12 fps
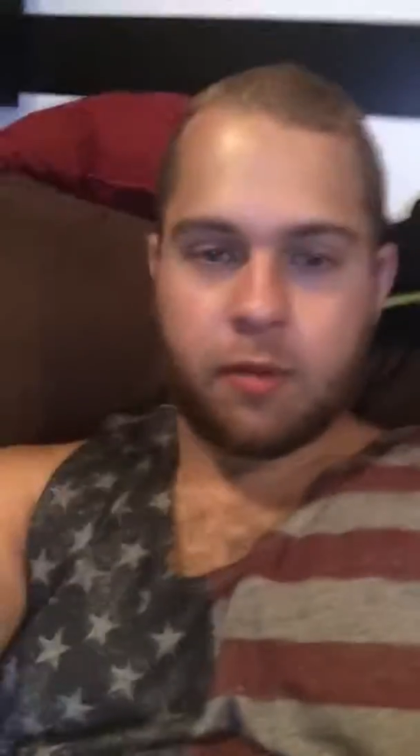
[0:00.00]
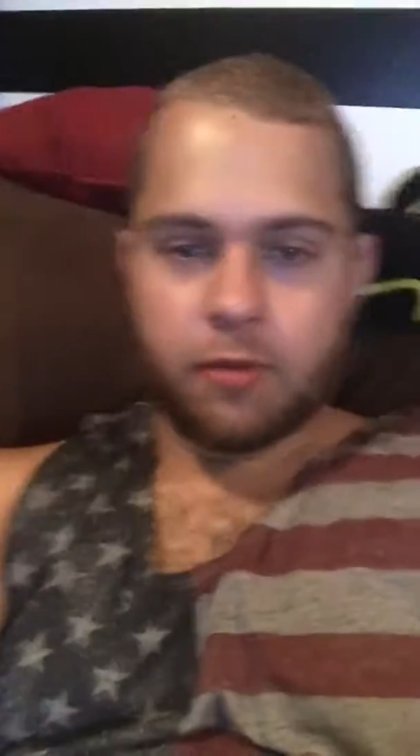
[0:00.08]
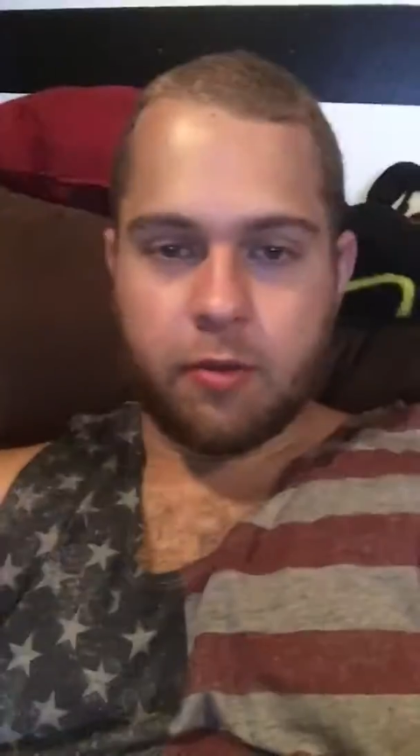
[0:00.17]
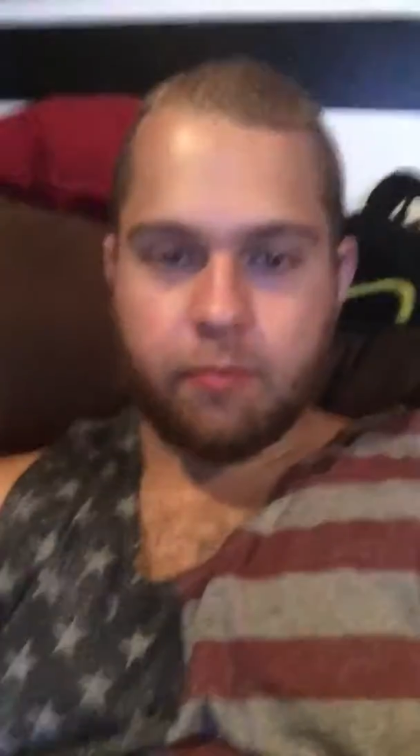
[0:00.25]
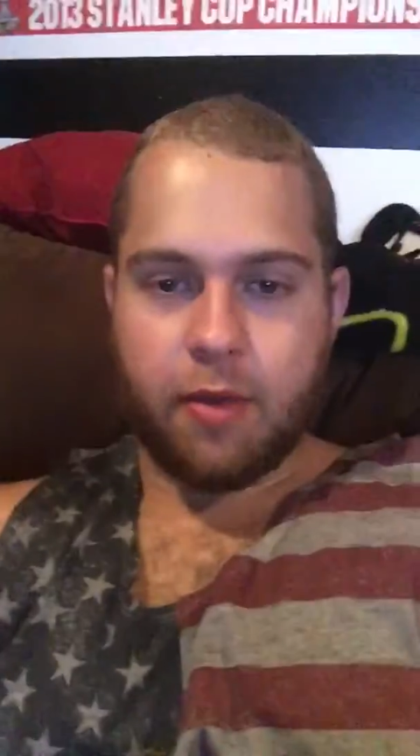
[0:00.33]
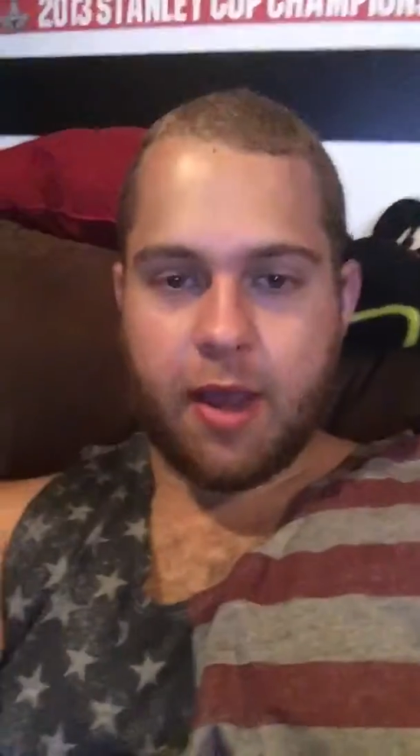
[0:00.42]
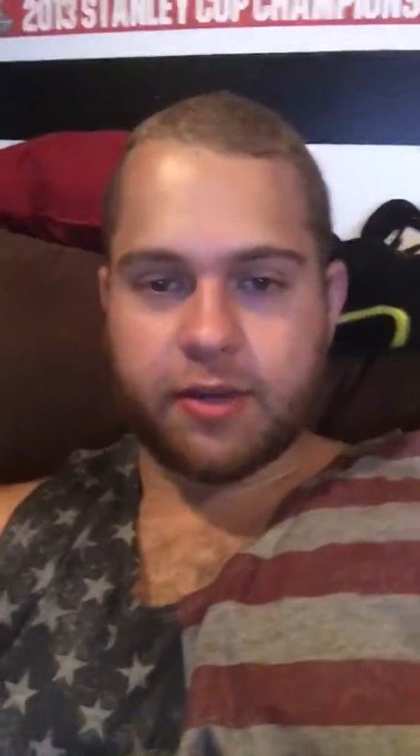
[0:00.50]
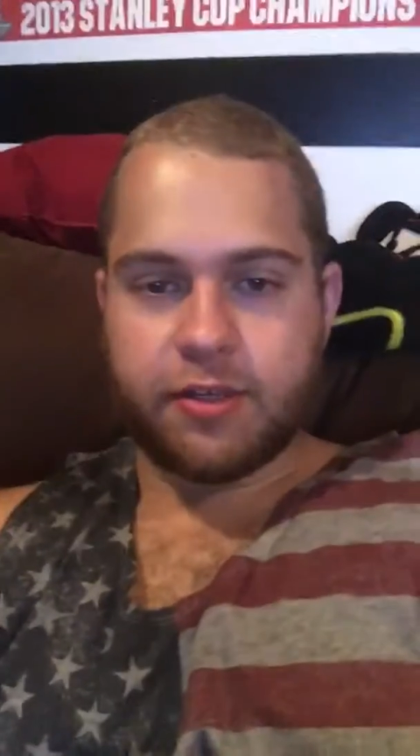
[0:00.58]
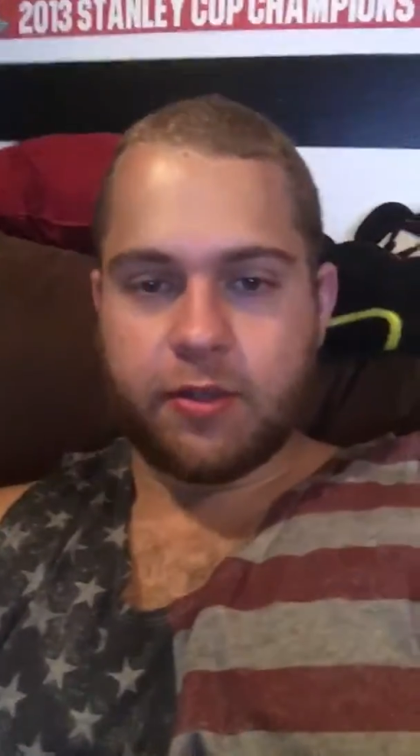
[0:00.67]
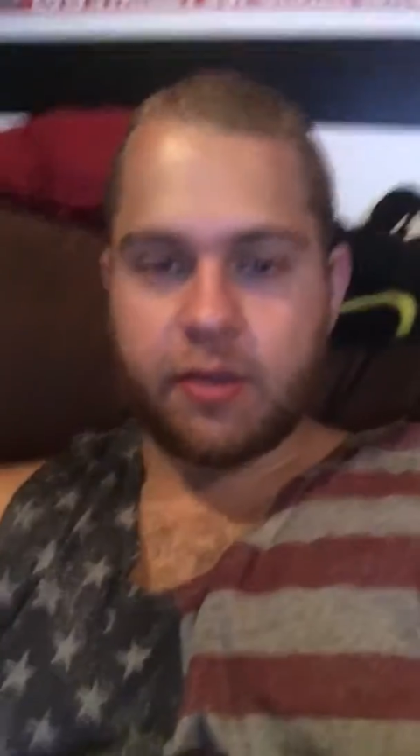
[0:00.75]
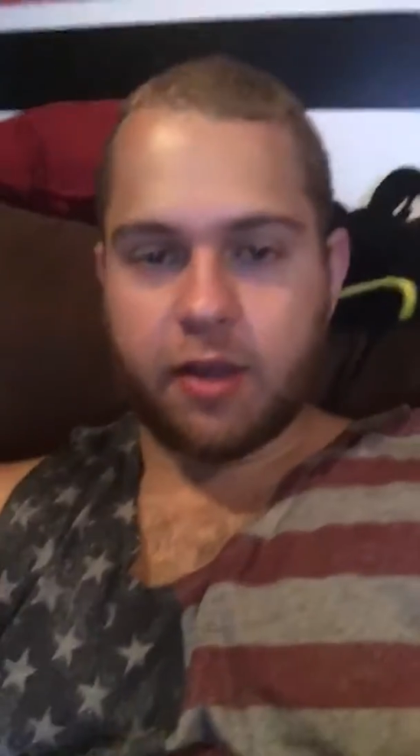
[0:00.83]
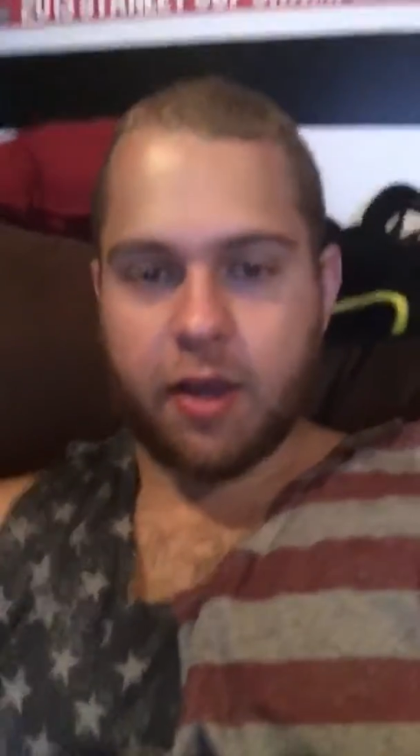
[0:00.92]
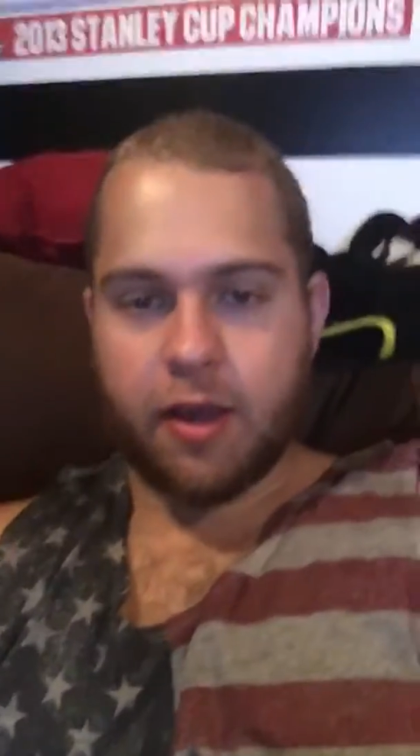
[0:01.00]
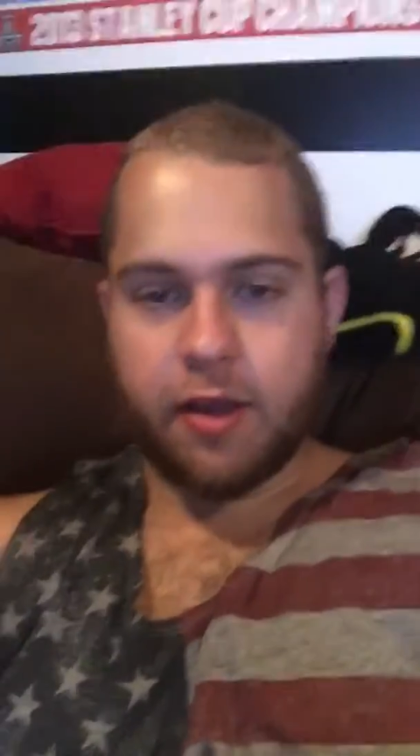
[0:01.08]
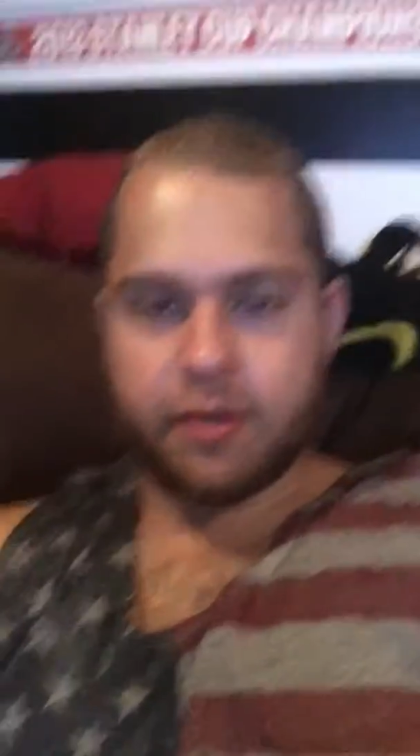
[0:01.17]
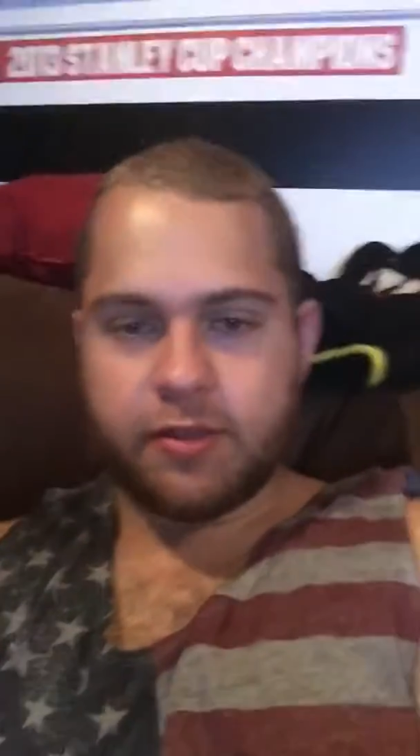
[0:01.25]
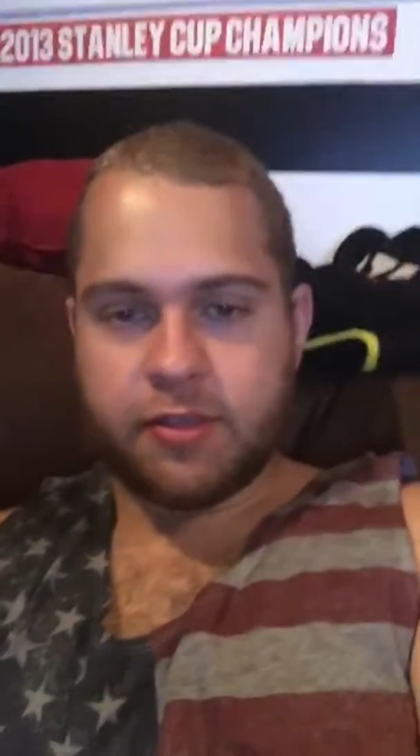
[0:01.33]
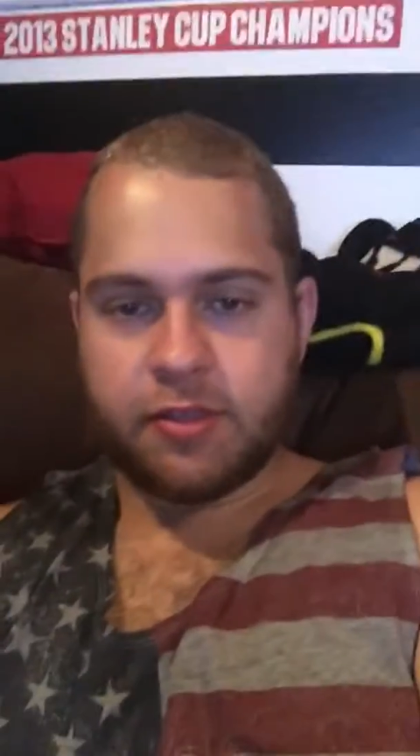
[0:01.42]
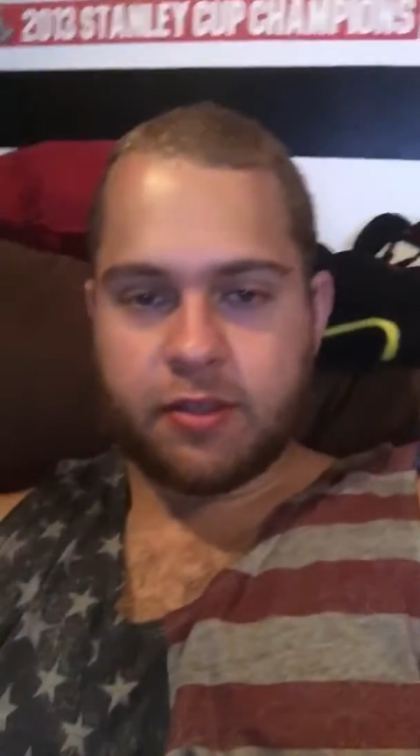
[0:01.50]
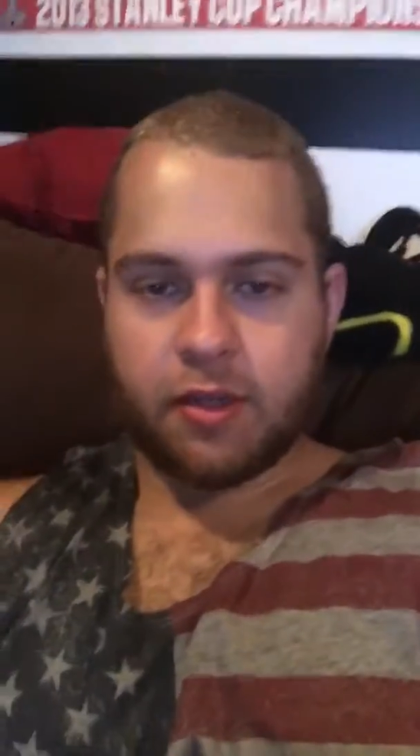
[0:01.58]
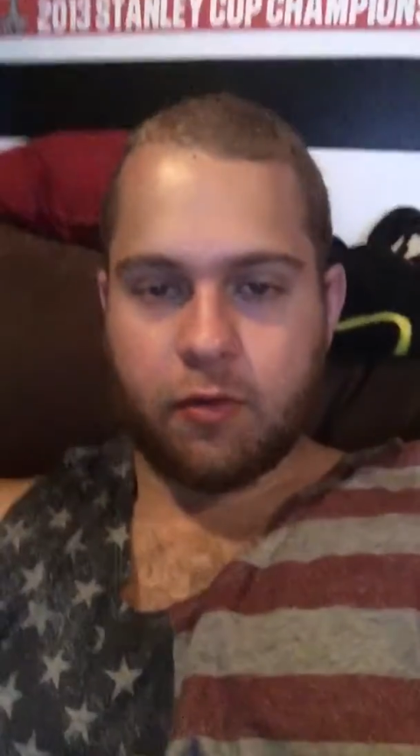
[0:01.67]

Getting back to you guys.